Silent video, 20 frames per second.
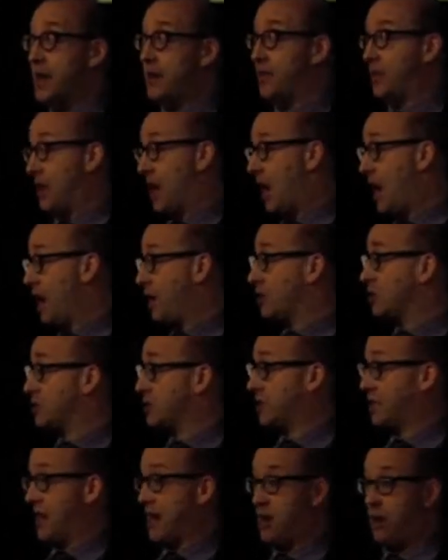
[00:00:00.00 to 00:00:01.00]
And at the
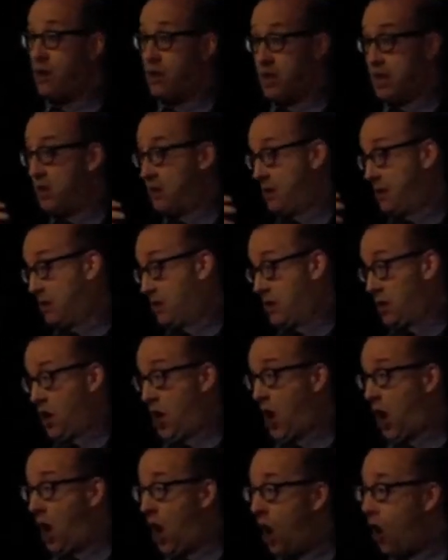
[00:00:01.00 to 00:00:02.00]
higher scale,
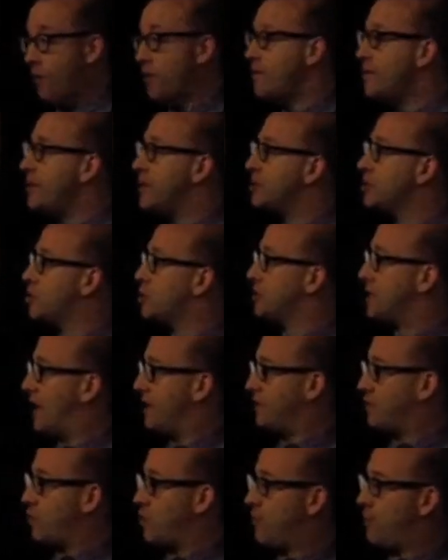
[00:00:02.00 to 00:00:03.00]
all the
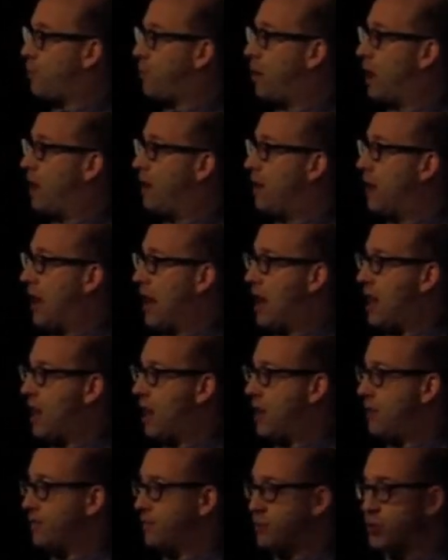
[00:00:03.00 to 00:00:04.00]
ministers have to uh,
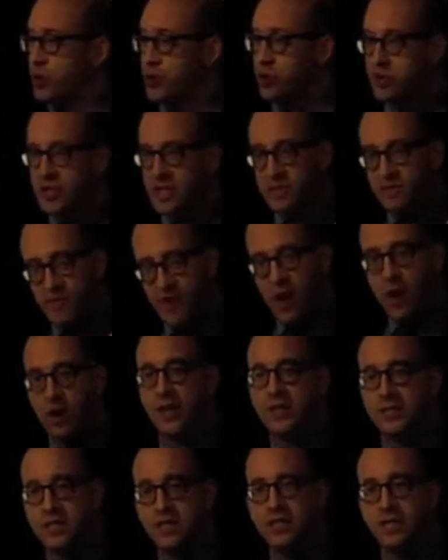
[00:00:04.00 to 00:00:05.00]
uh, produce
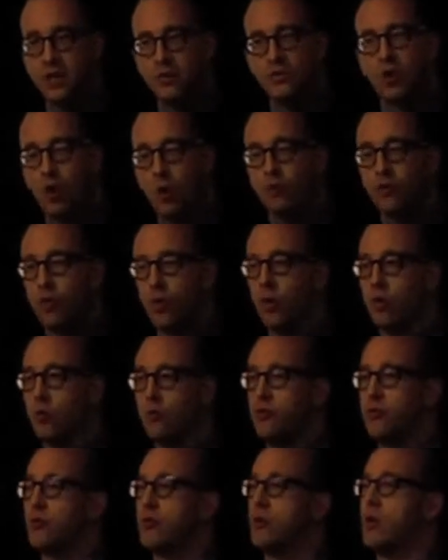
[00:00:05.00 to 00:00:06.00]
very detailed comptes
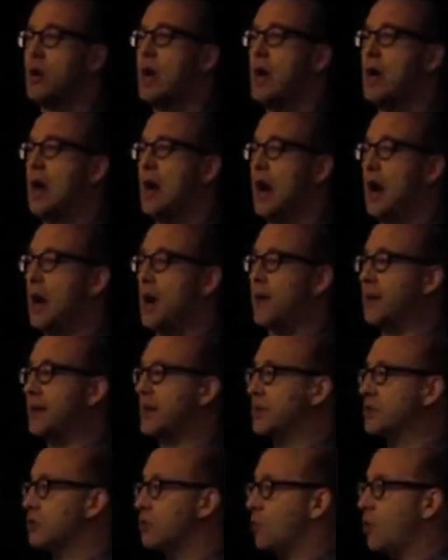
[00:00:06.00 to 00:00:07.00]
rendus.
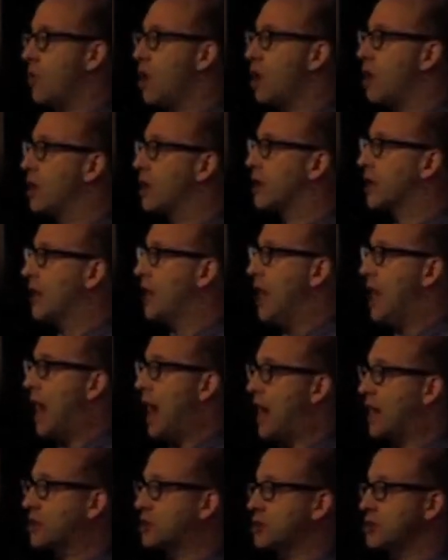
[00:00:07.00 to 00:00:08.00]
Uh, and Isser Woloch
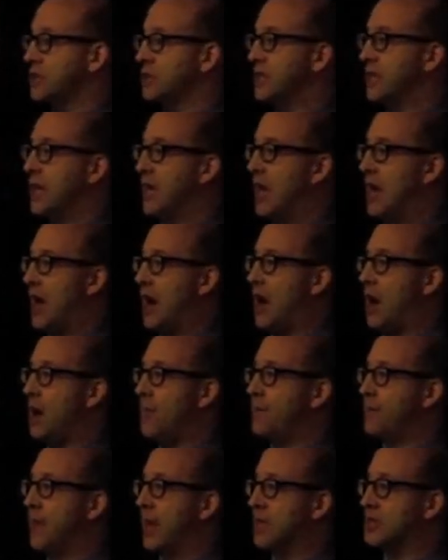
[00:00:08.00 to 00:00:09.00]
actually
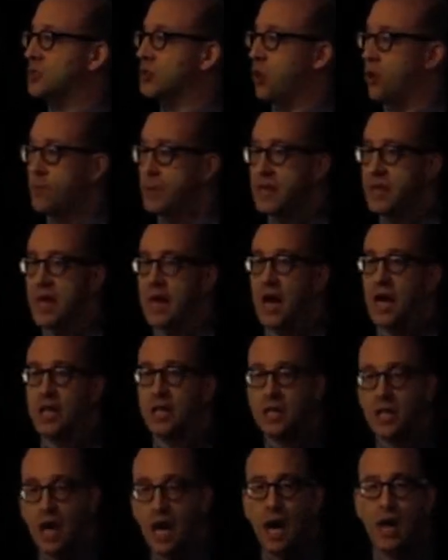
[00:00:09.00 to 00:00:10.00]
um, has told me
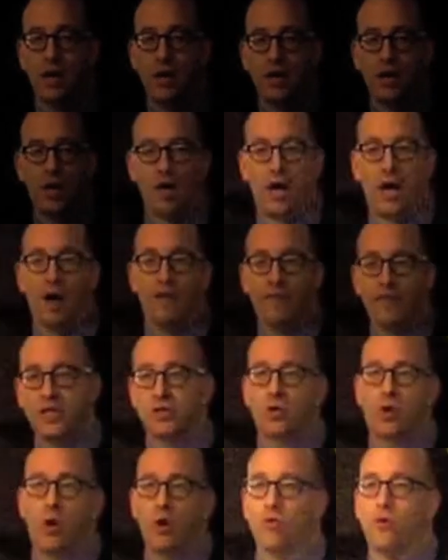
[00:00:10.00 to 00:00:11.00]
that a lot
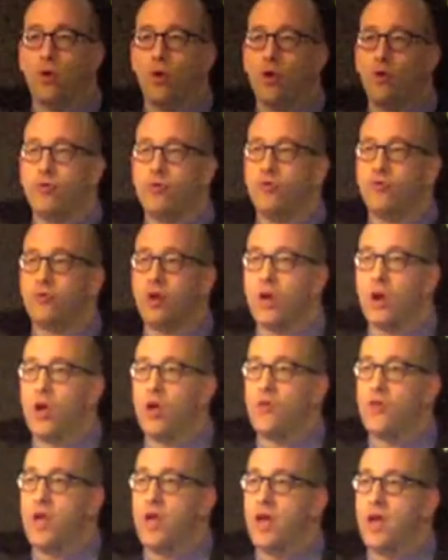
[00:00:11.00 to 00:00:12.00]
of these comptes rendus
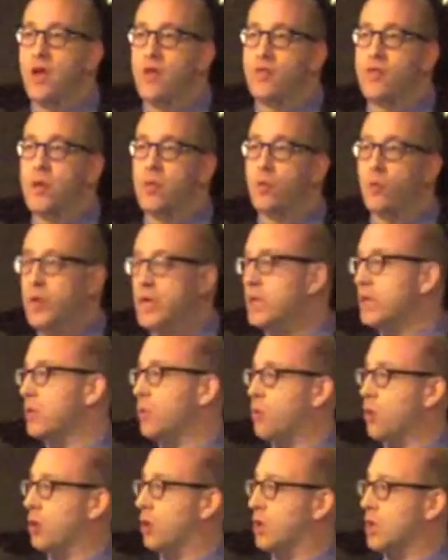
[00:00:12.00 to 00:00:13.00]
they, they
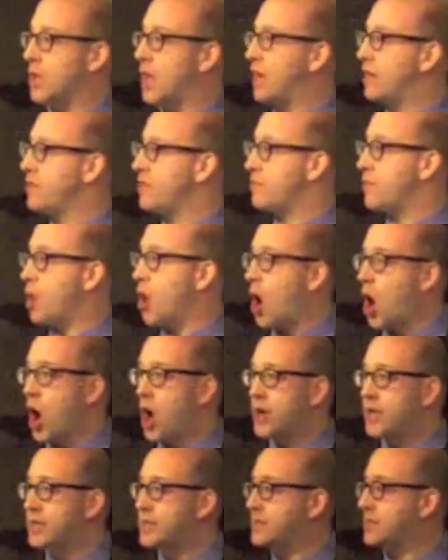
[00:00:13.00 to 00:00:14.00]
really work. A lot of them
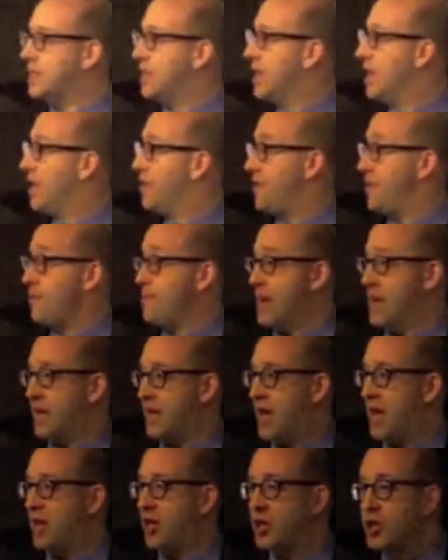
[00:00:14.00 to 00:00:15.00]
audits, they
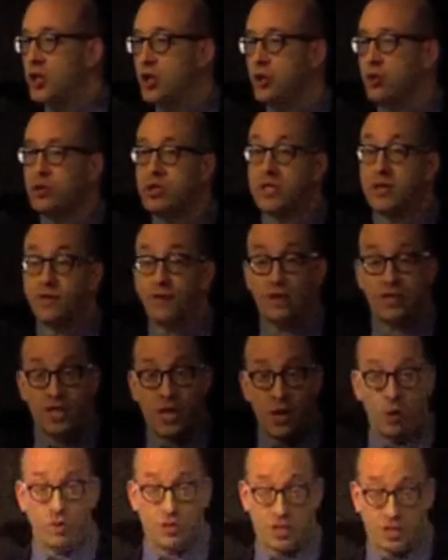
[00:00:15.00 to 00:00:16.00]
make a huge
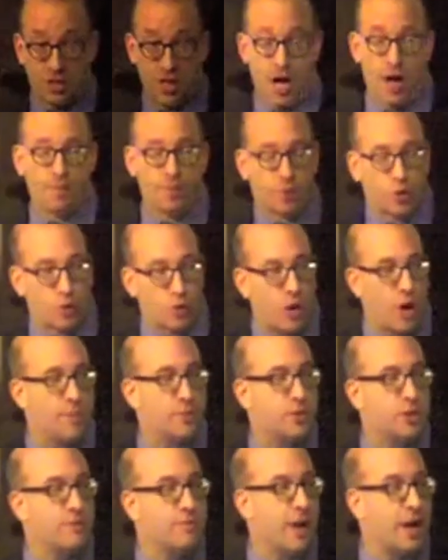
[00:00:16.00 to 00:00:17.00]
difference. They don't stop
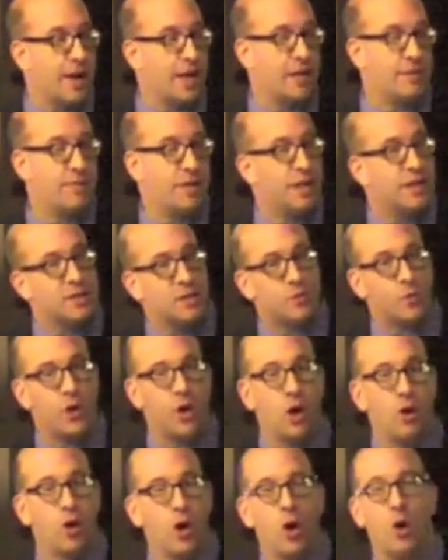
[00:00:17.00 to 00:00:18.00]
corruption by any means,
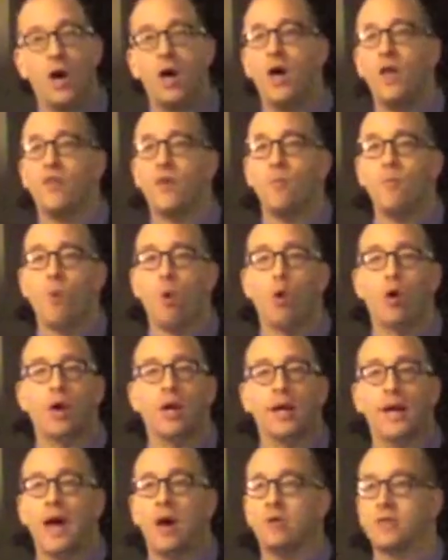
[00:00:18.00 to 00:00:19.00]
and we all know the
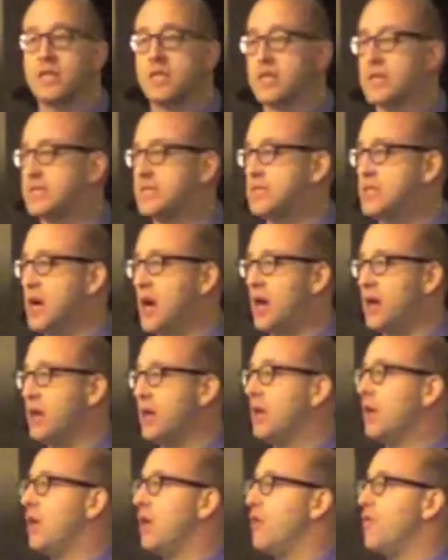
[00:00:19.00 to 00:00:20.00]
more accounting that's
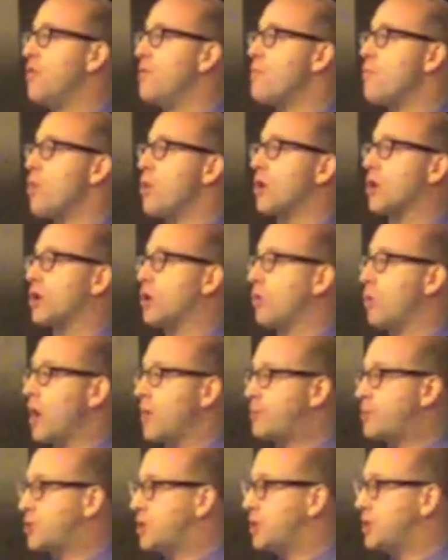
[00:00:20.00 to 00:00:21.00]
done, the more
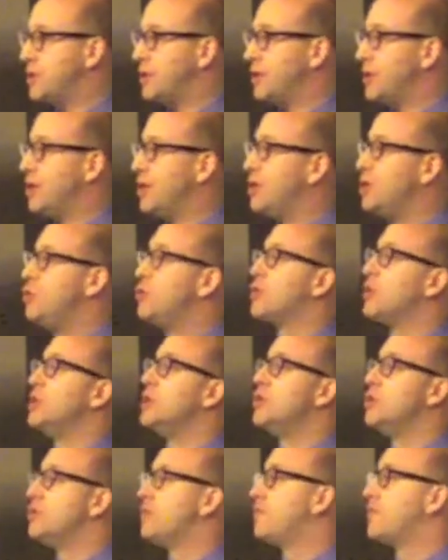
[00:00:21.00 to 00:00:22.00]
corruption you
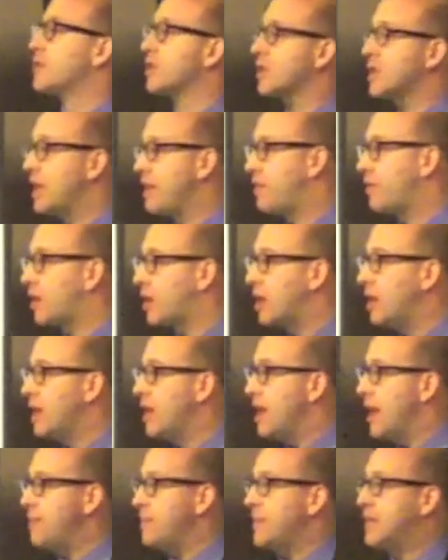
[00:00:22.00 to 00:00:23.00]
can do if you're clever.
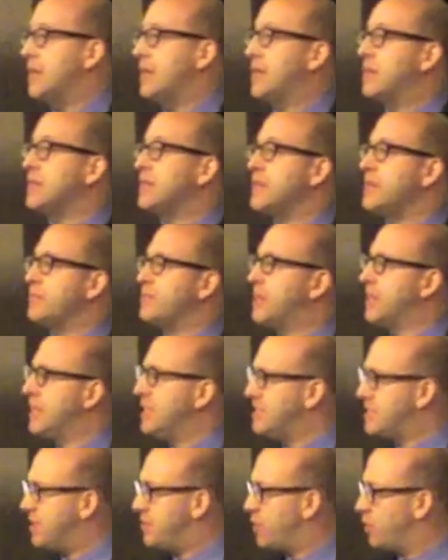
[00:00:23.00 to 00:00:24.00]
I mean, it, it,
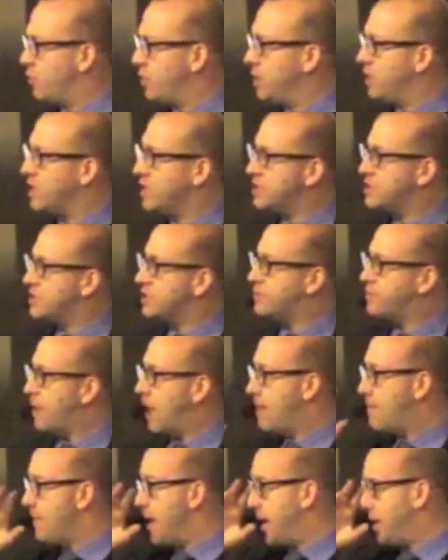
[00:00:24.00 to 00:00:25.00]
but he said there really is
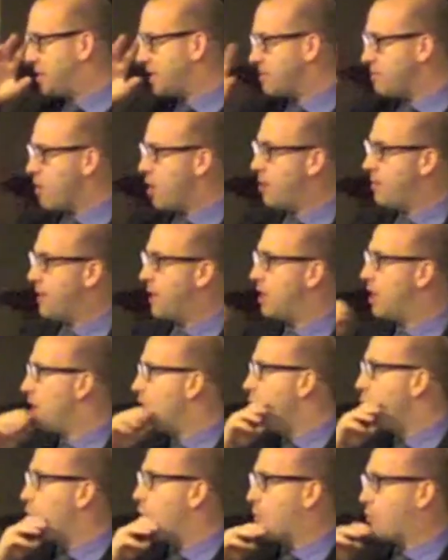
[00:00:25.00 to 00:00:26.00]
this amazing
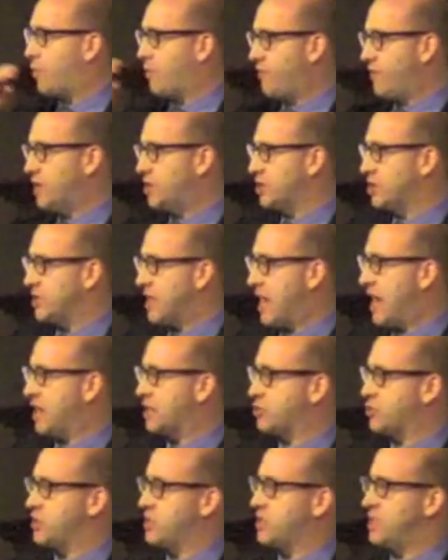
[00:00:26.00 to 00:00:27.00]
moment where provincial
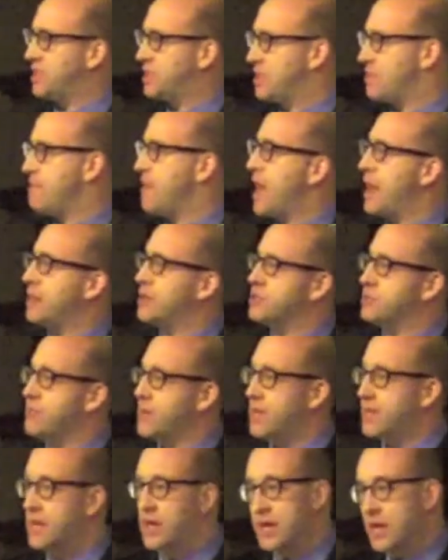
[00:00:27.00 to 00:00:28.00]
tax receipts and
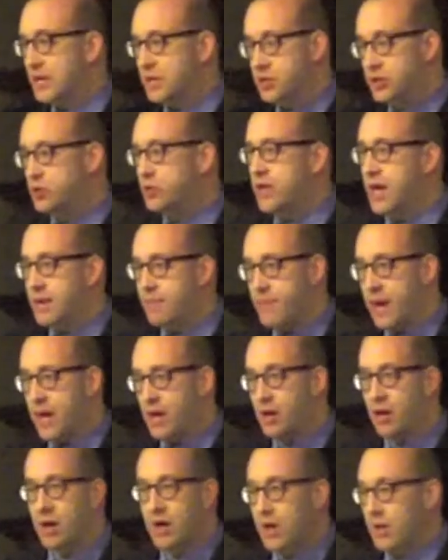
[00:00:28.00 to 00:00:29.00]
management do
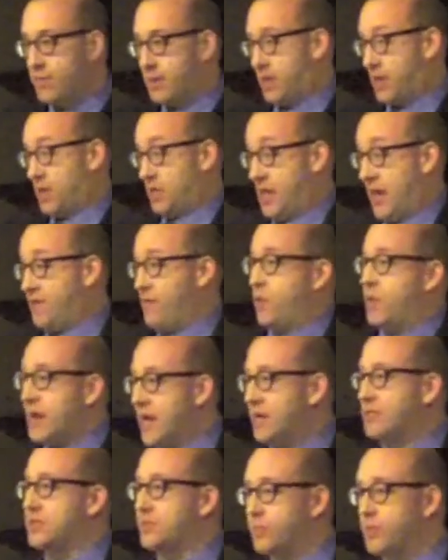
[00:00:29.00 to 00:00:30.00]
get better because
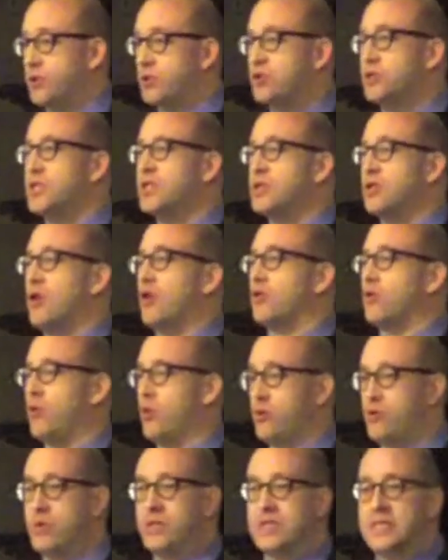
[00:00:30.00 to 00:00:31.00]
everyone has to produce these
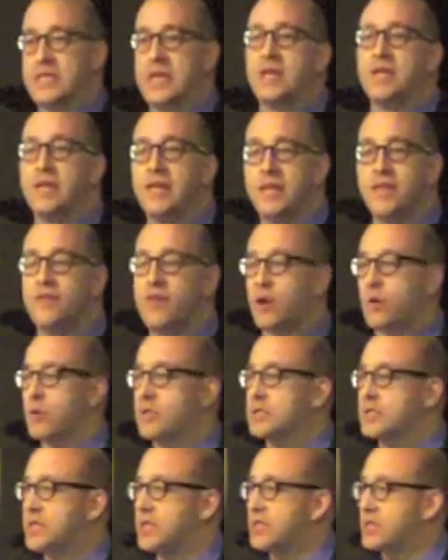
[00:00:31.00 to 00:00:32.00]
comptes rendus and send in
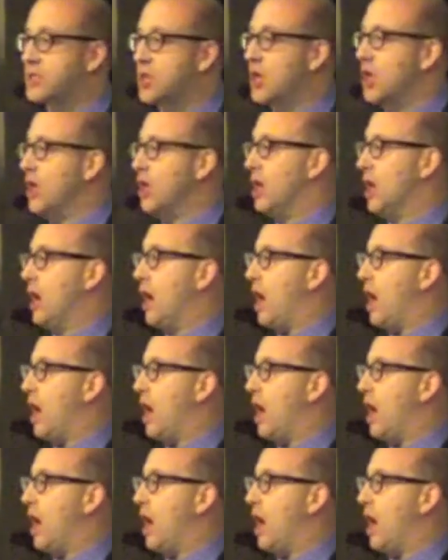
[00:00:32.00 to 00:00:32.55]
their receipts.